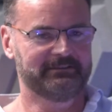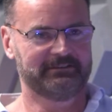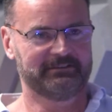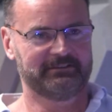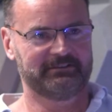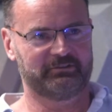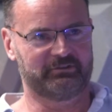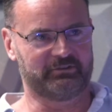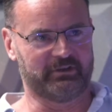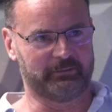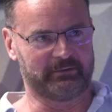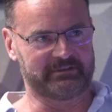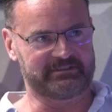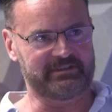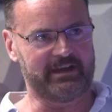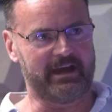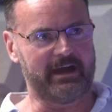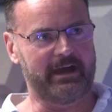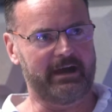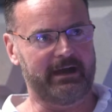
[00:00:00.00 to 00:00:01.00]
So it's
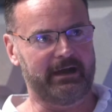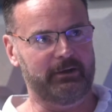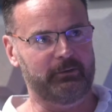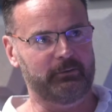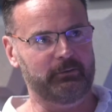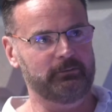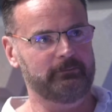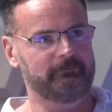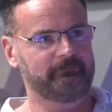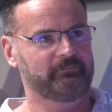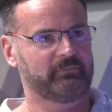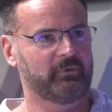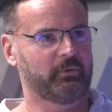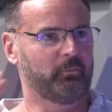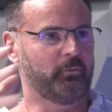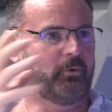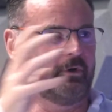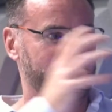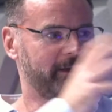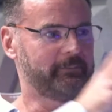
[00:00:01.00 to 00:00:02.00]
how
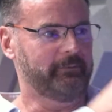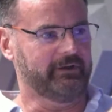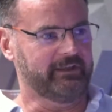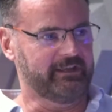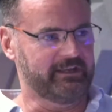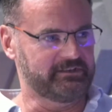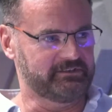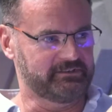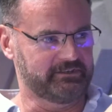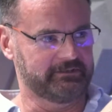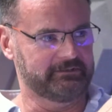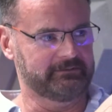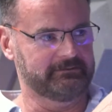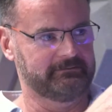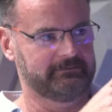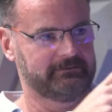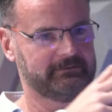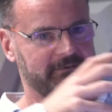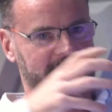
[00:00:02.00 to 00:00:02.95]
one application